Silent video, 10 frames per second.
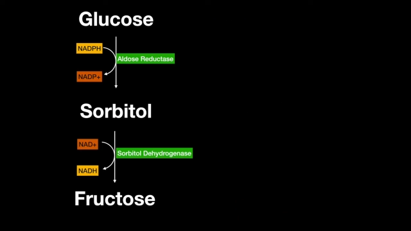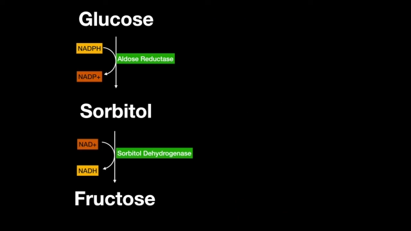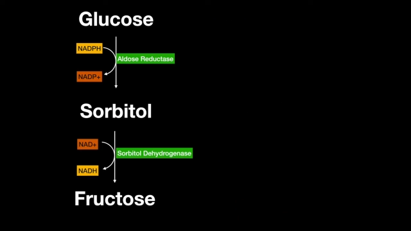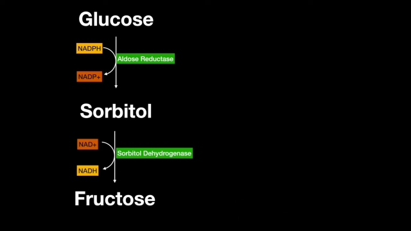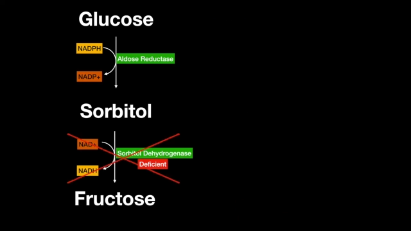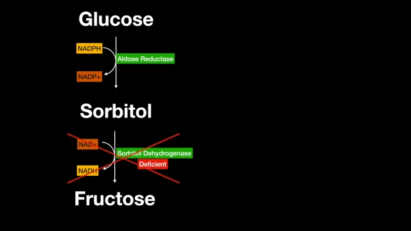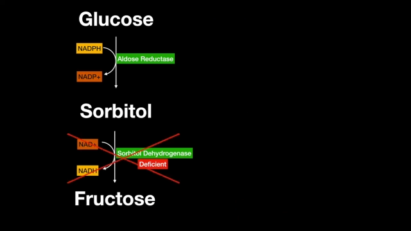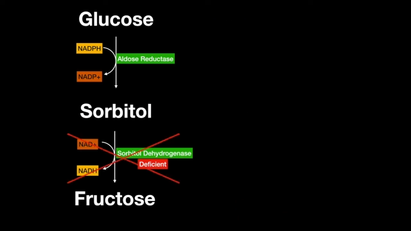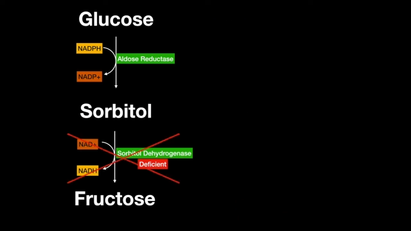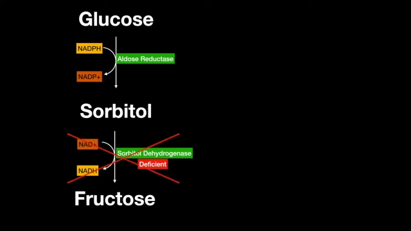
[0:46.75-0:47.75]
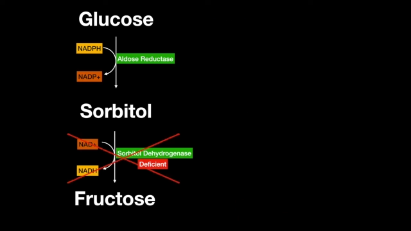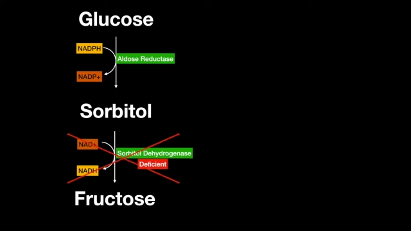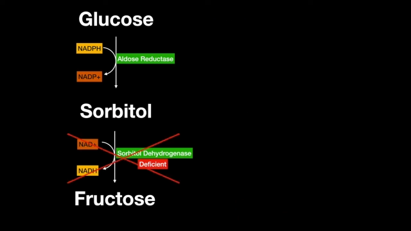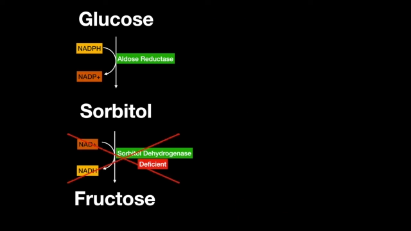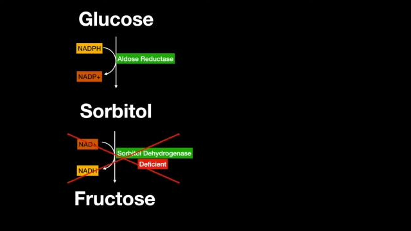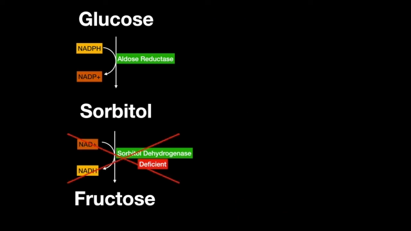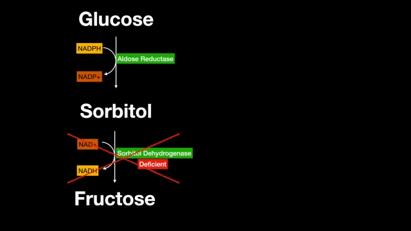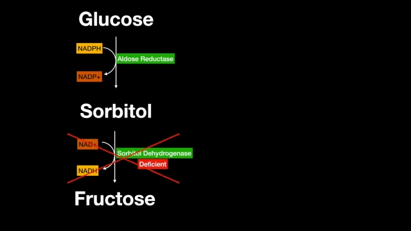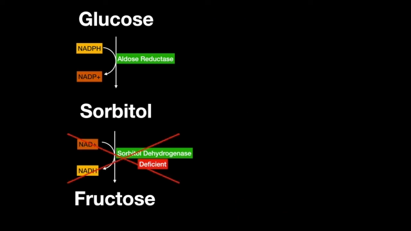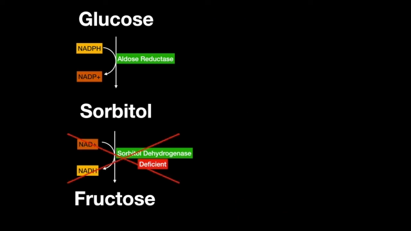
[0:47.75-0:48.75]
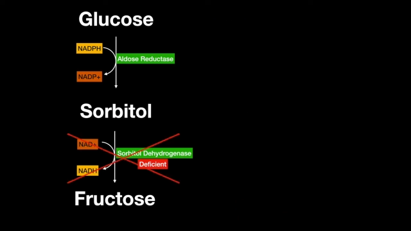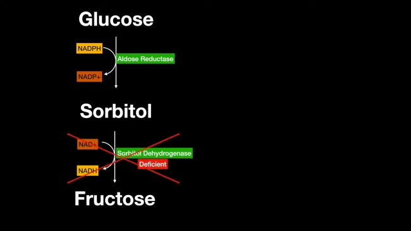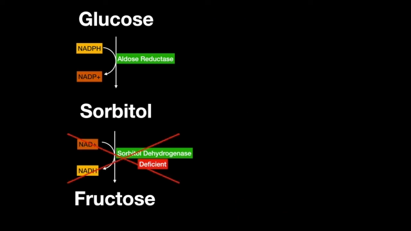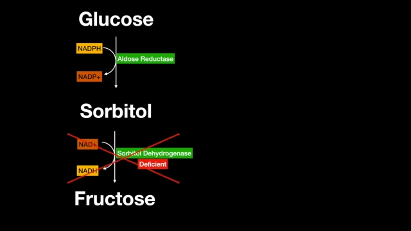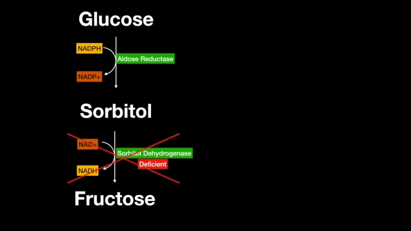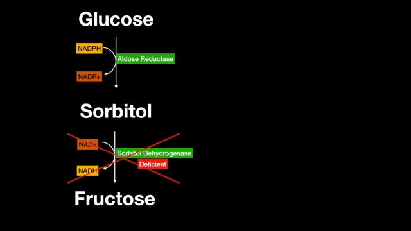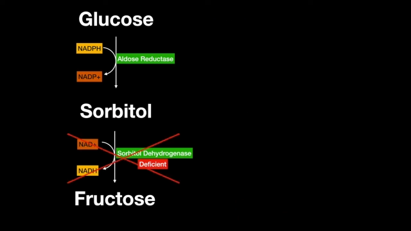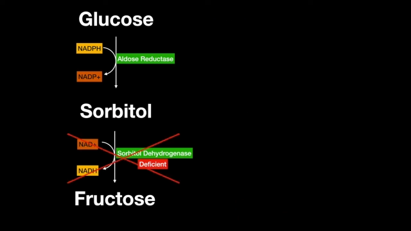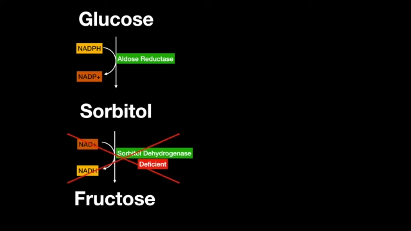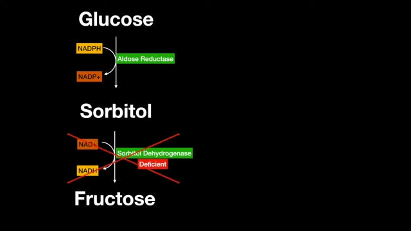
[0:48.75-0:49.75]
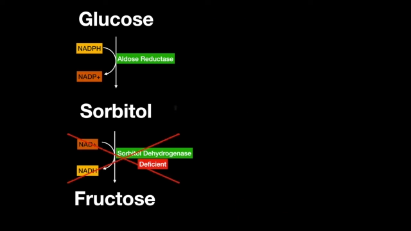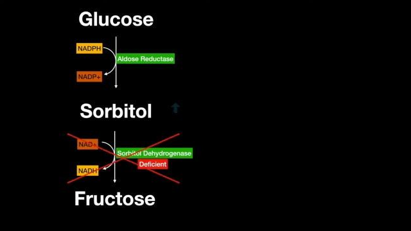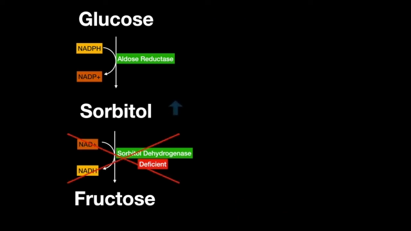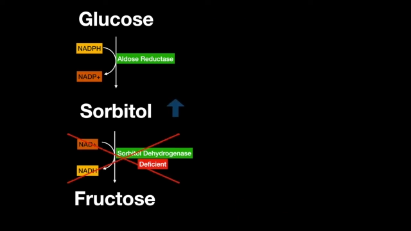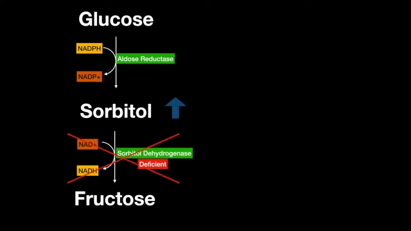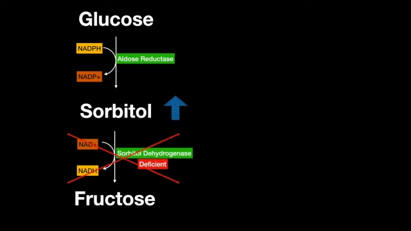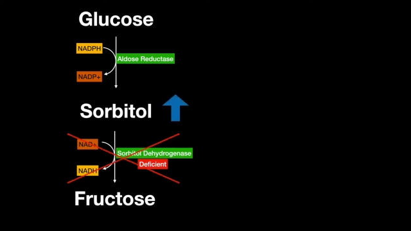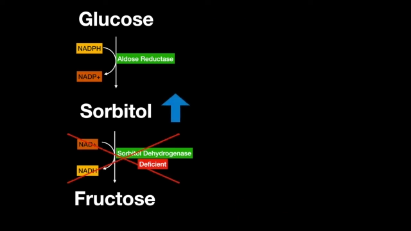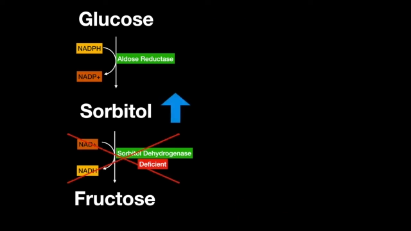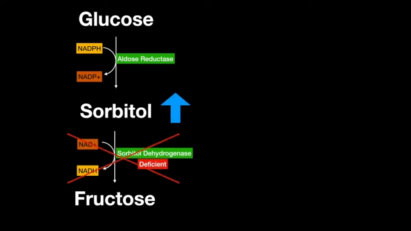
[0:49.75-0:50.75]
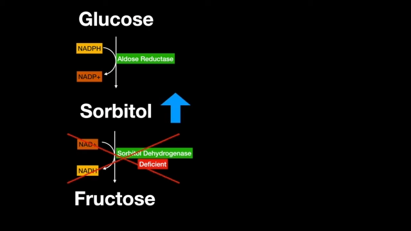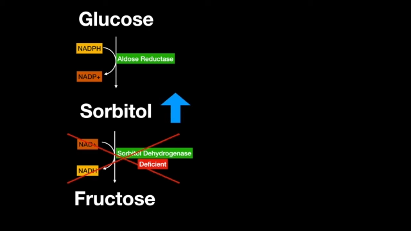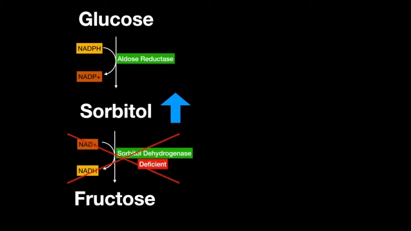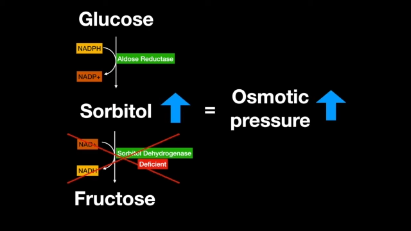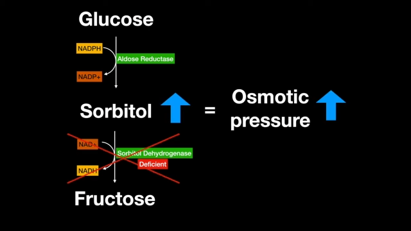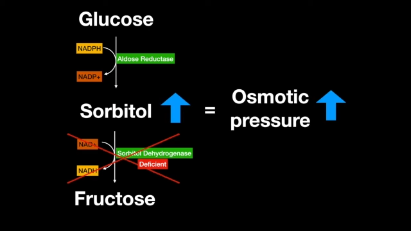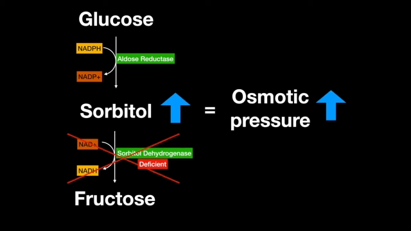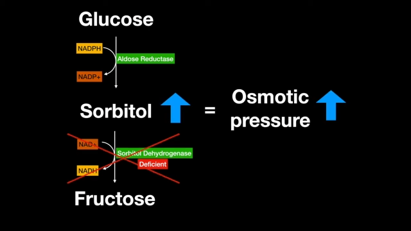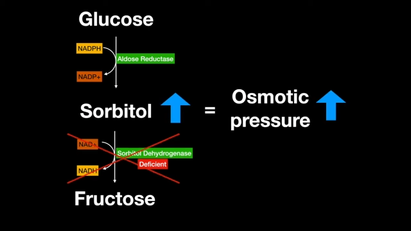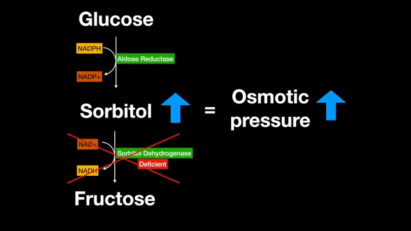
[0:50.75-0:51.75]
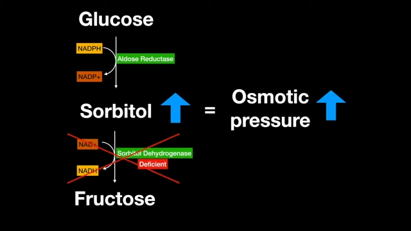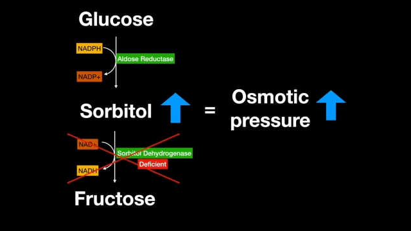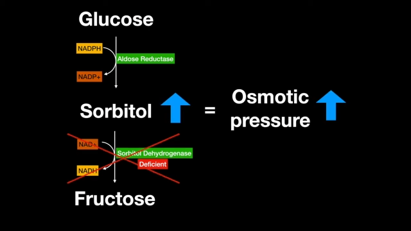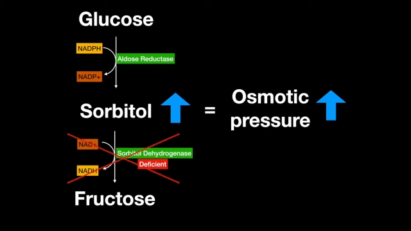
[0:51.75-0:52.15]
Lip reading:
[unreadable: no face in view]